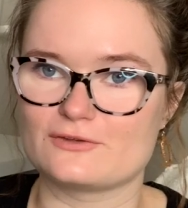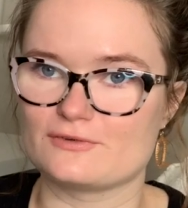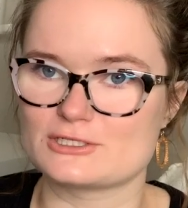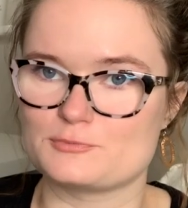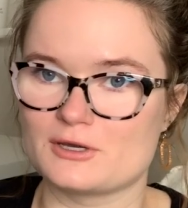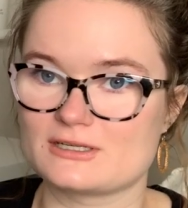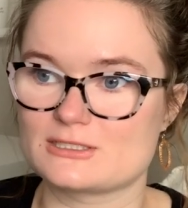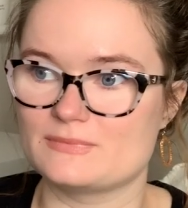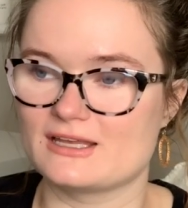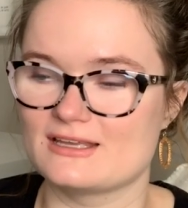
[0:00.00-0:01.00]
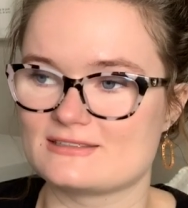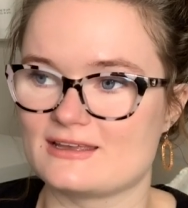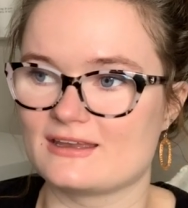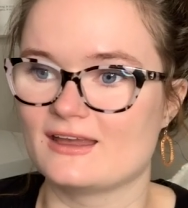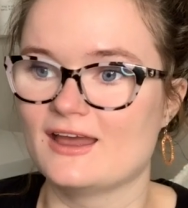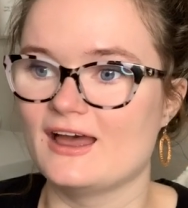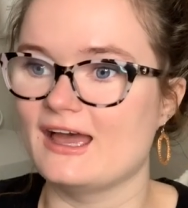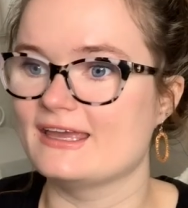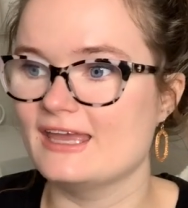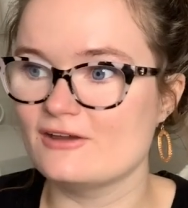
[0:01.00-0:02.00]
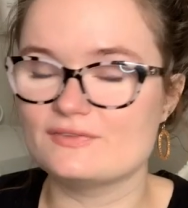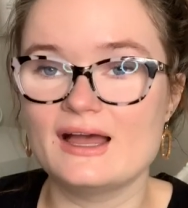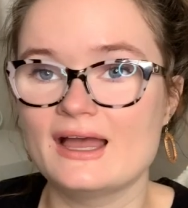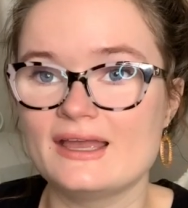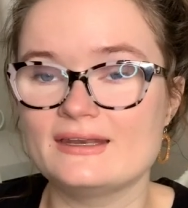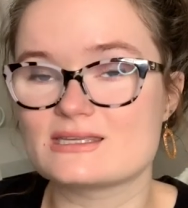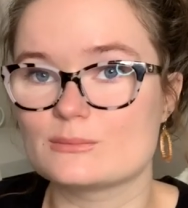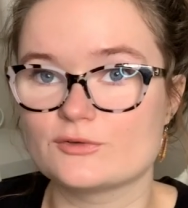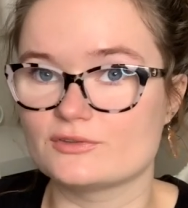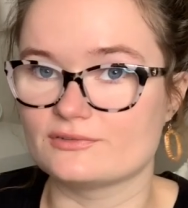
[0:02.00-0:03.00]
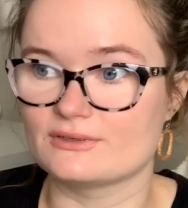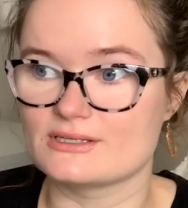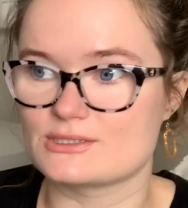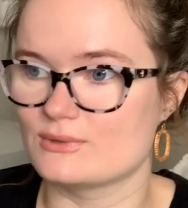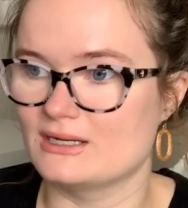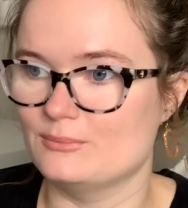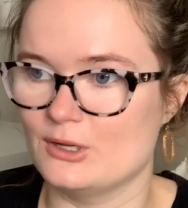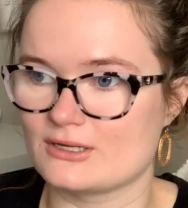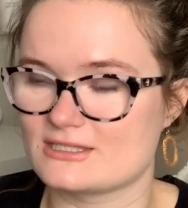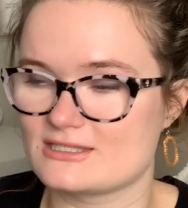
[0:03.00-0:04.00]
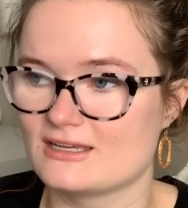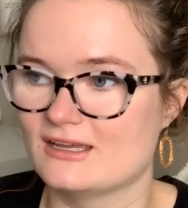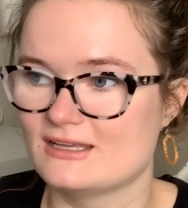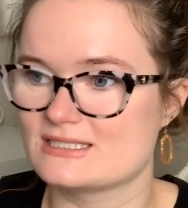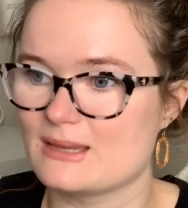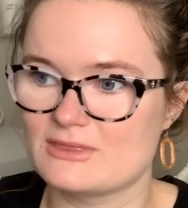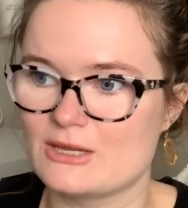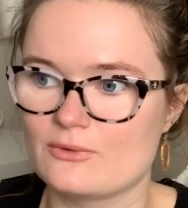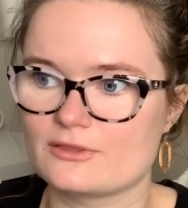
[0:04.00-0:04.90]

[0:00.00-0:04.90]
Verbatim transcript: first books, because like, I can't find some of her first written books. Same thing with